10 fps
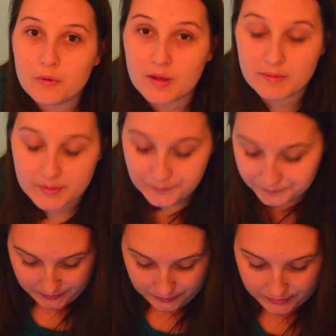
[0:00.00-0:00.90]
I'm in.
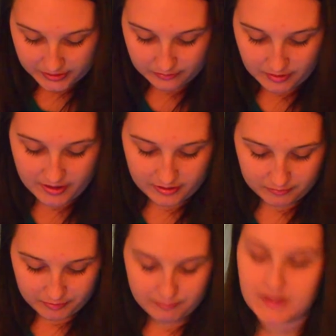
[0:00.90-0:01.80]
What do you want in a
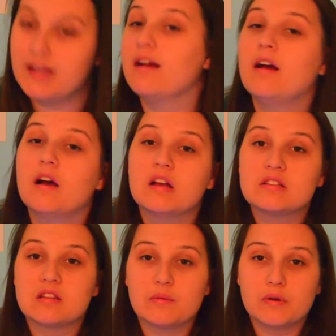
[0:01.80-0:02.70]
roommate?
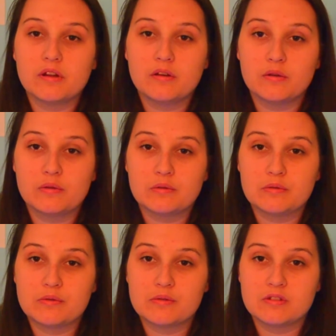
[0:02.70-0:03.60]
Someone
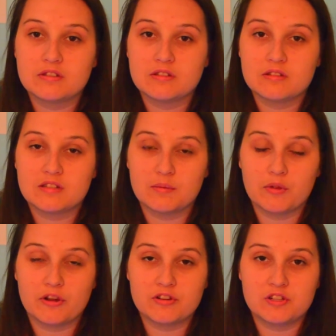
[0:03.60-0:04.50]
who's
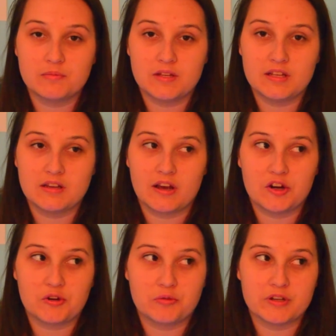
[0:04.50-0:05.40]
similar to me. I
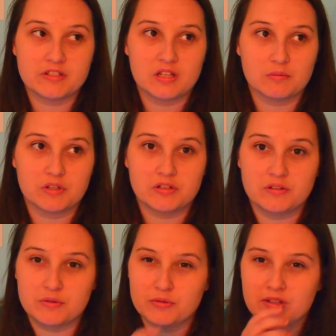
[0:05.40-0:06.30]
don't want someone
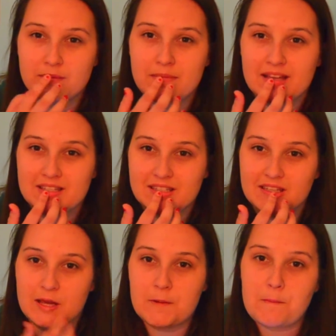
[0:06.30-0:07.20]
who's really
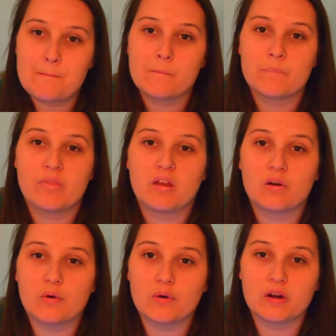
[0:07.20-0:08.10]
messy
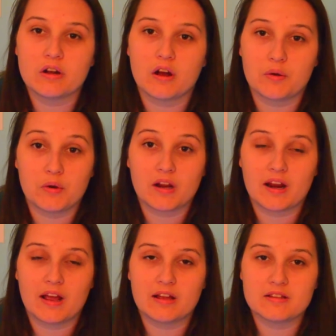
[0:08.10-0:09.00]
or
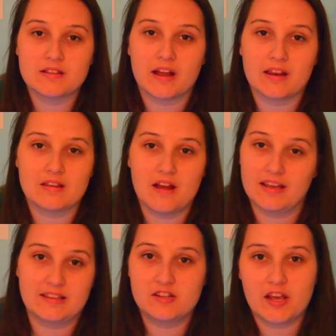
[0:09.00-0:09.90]
unorganized. I
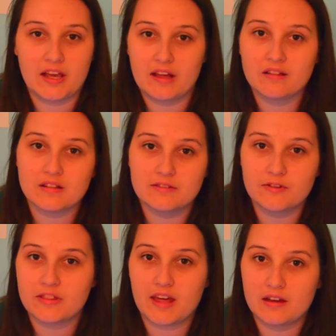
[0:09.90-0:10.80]
can't live
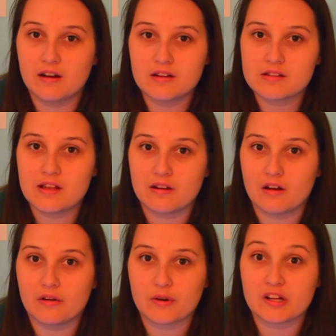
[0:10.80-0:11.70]
with chaos at
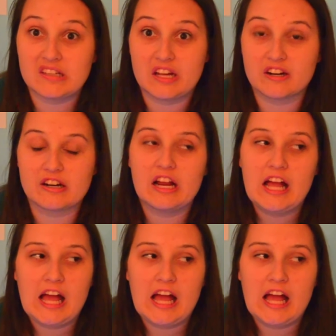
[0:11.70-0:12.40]
all or clutter.